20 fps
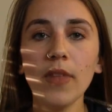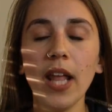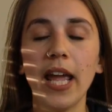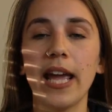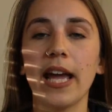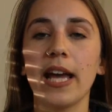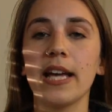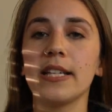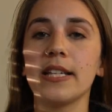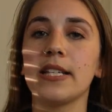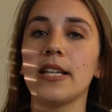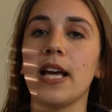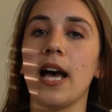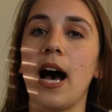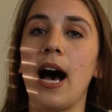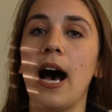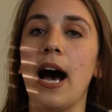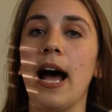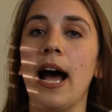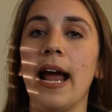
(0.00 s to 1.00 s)
And
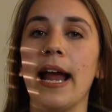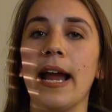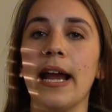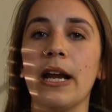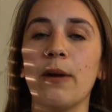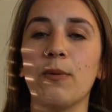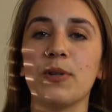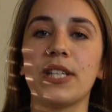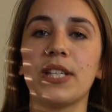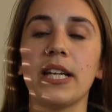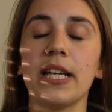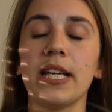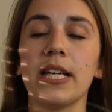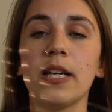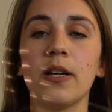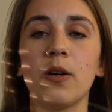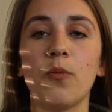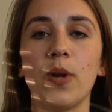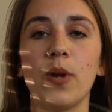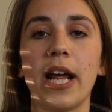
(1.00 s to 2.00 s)

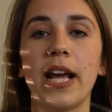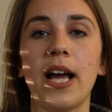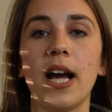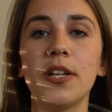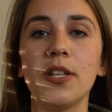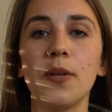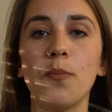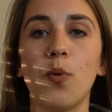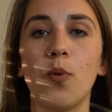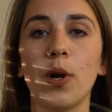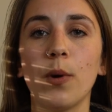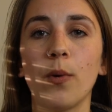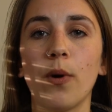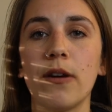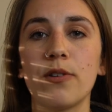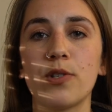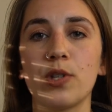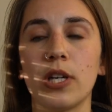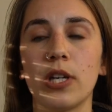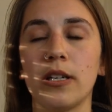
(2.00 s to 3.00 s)
when I got to the point where I
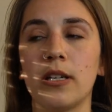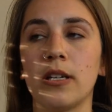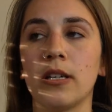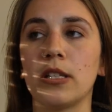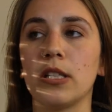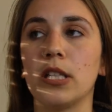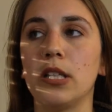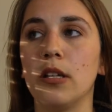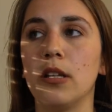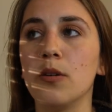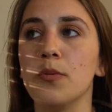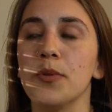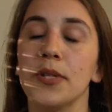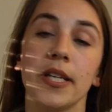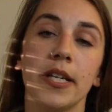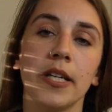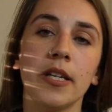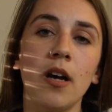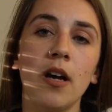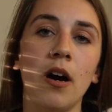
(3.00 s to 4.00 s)
was gonna close
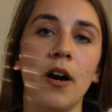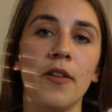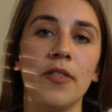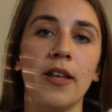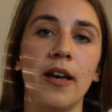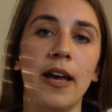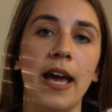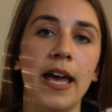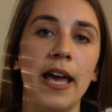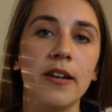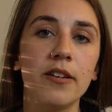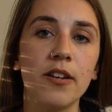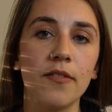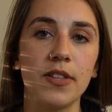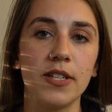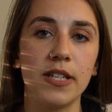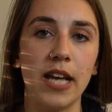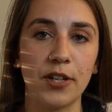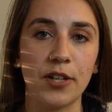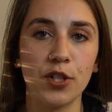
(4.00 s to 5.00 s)
in on the end of the
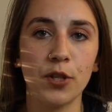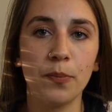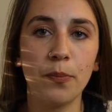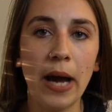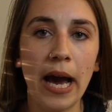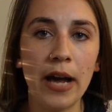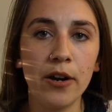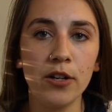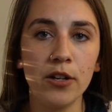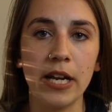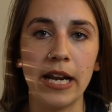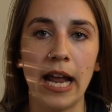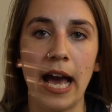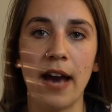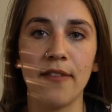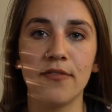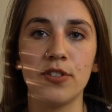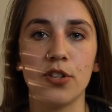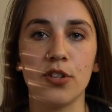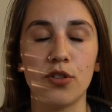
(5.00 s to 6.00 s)
textured pattern and
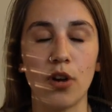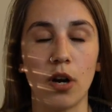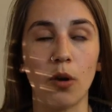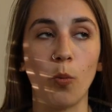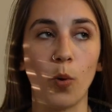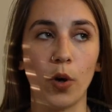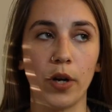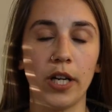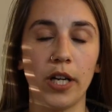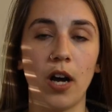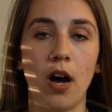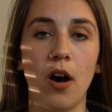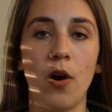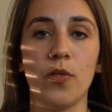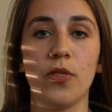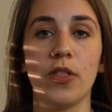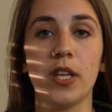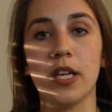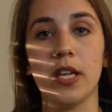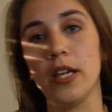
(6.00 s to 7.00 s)
have to start working
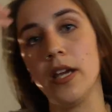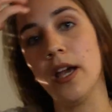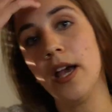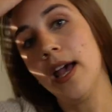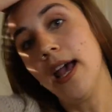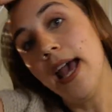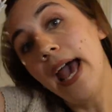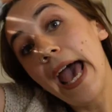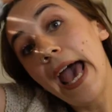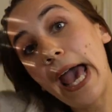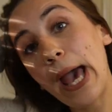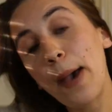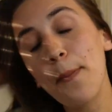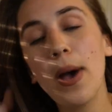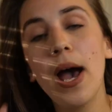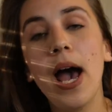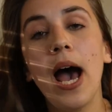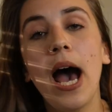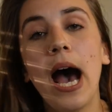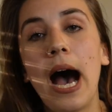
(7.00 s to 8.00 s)
on the hem,
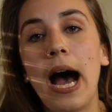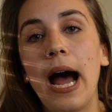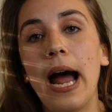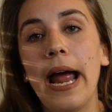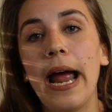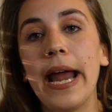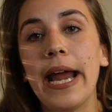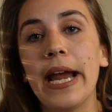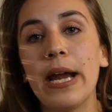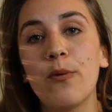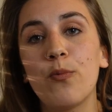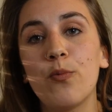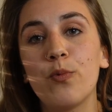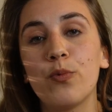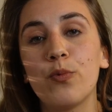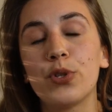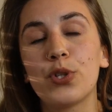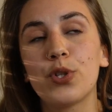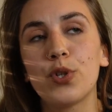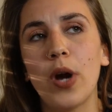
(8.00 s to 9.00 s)
I
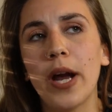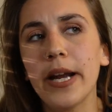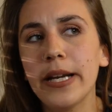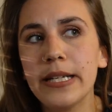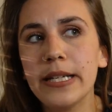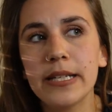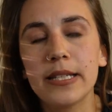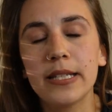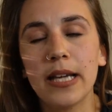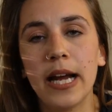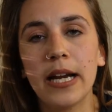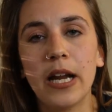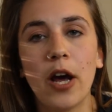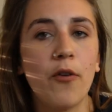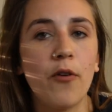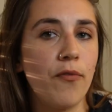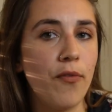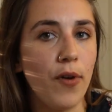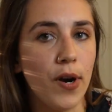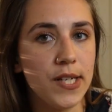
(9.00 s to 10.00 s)
was trying to decide how
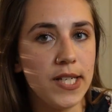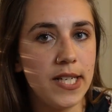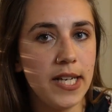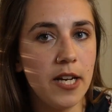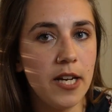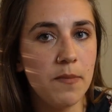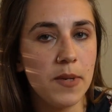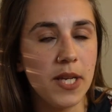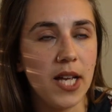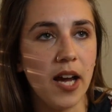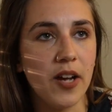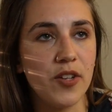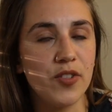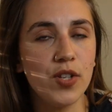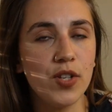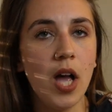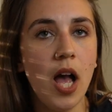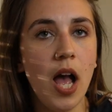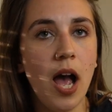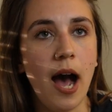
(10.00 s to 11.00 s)
far to knit it, because
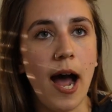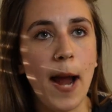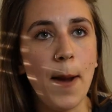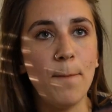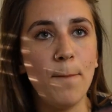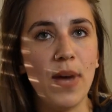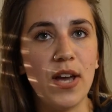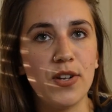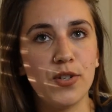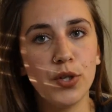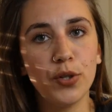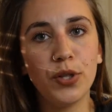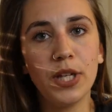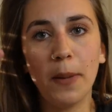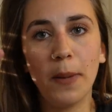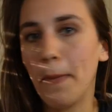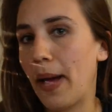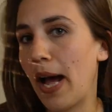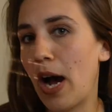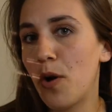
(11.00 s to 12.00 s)
I measured the
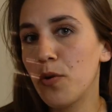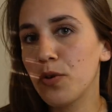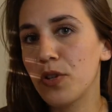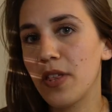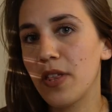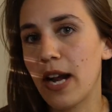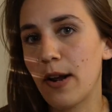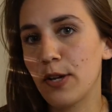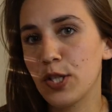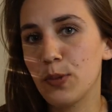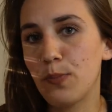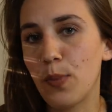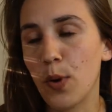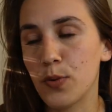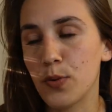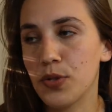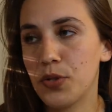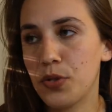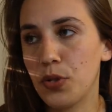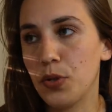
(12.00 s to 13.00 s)
amount that I was
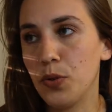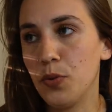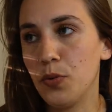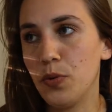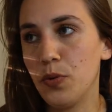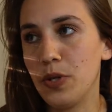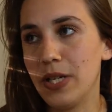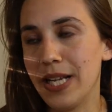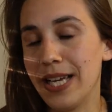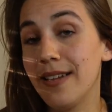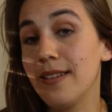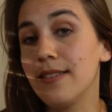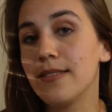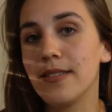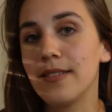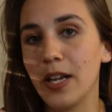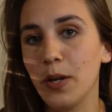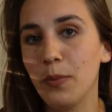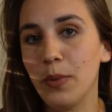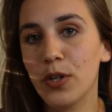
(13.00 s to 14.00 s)
supposed to knit in
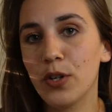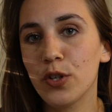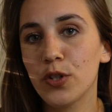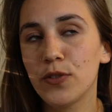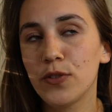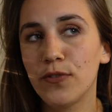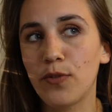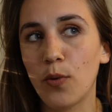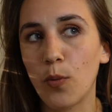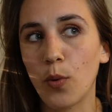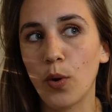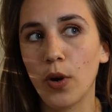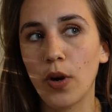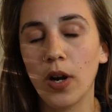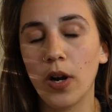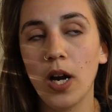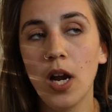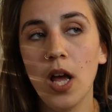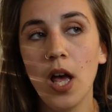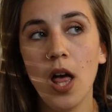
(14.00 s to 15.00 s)
centimeters
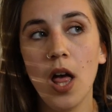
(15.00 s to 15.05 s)
for